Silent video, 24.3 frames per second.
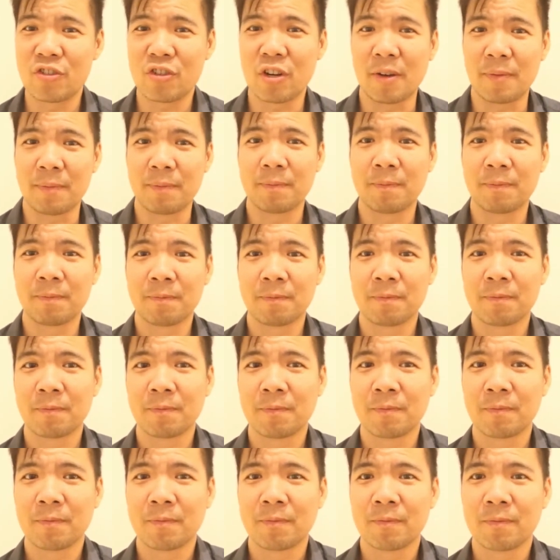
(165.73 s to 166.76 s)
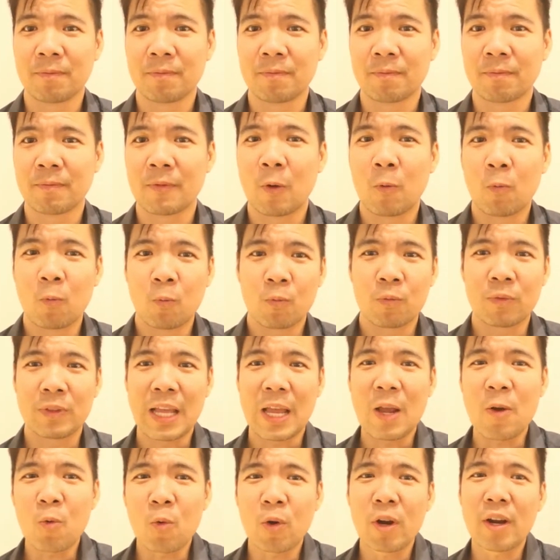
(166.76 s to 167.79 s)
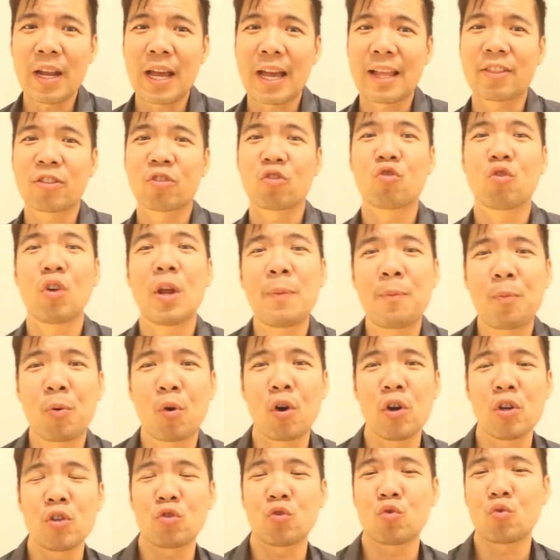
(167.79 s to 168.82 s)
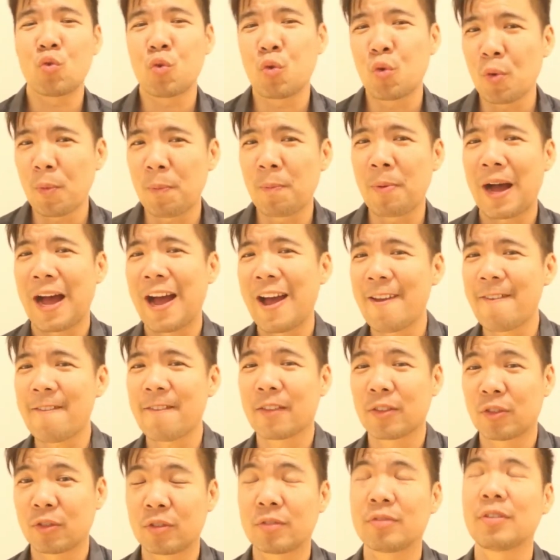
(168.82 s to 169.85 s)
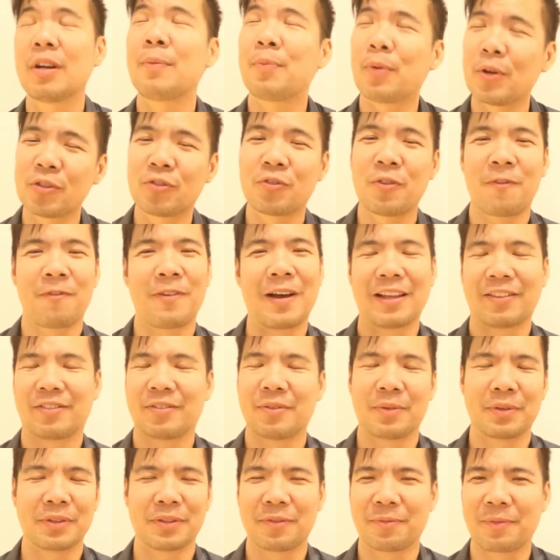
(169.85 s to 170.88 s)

jump. They were at three point two five percent